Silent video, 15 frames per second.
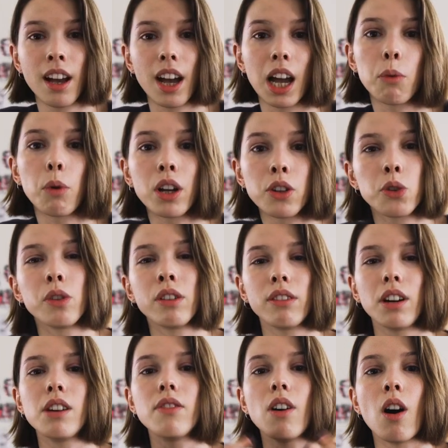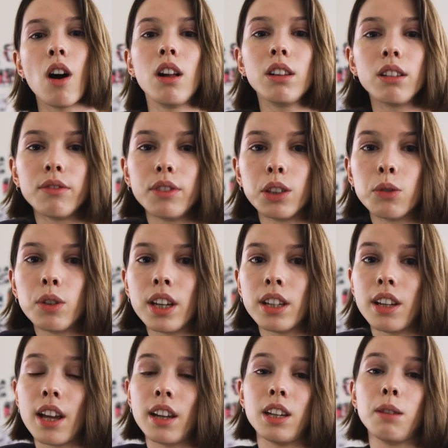I want to involve all of you in
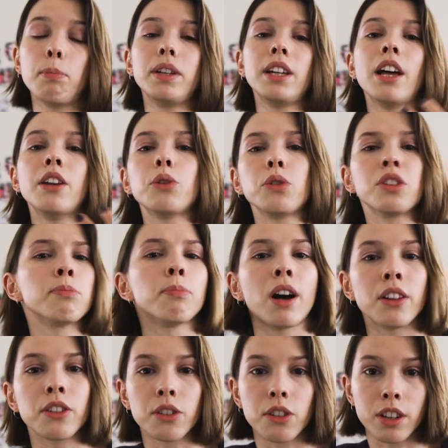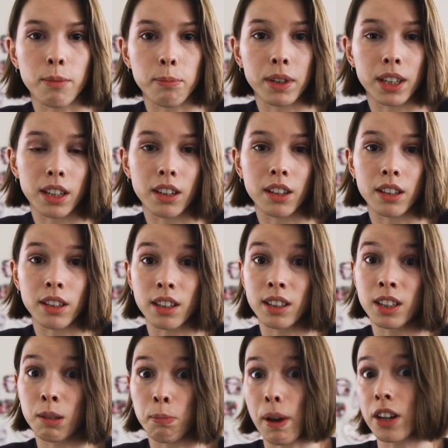any potential sponsorship deals,
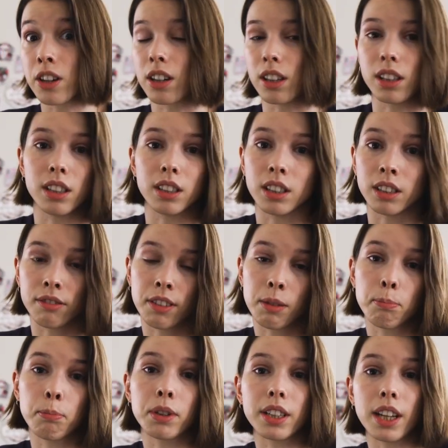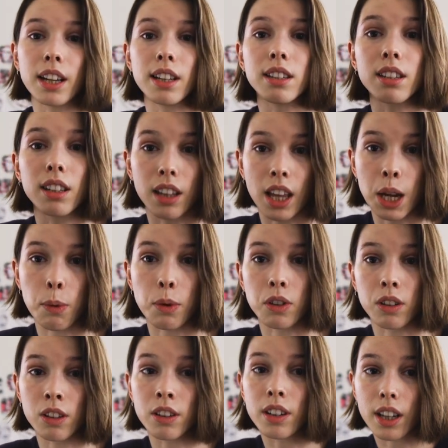especially if it pertains to language
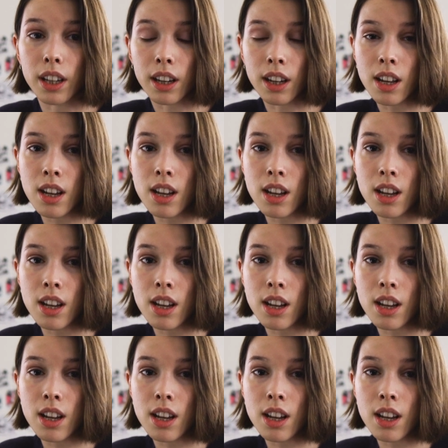learning.